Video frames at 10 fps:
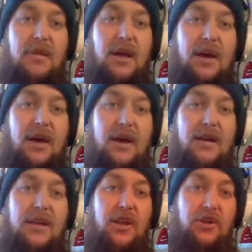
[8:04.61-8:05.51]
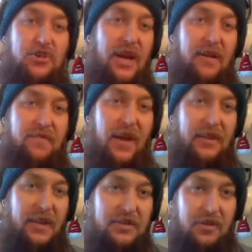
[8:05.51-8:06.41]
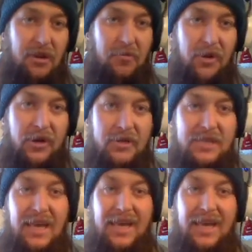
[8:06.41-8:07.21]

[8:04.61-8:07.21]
tried to find the legendary birds.